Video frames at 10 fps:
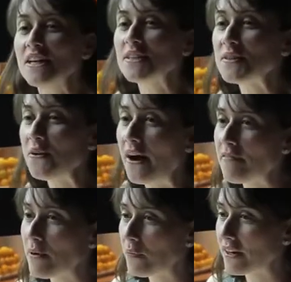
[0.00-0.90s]
So
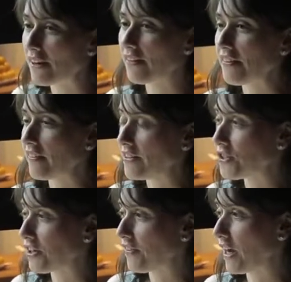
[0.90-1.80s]
I've been working on the LEED
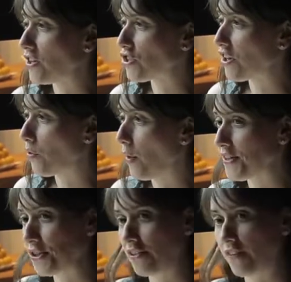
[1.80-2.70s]
certification and the WELL
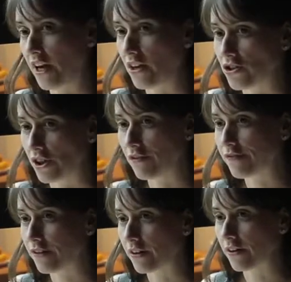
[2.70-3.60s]
certification
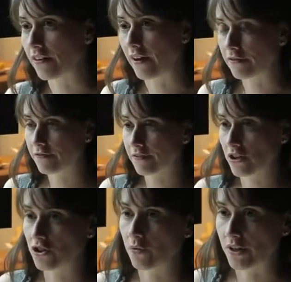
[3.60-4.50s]
for the Life
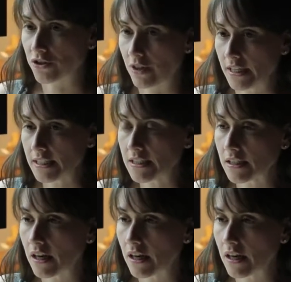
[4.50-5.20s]
Kitchen restaurants.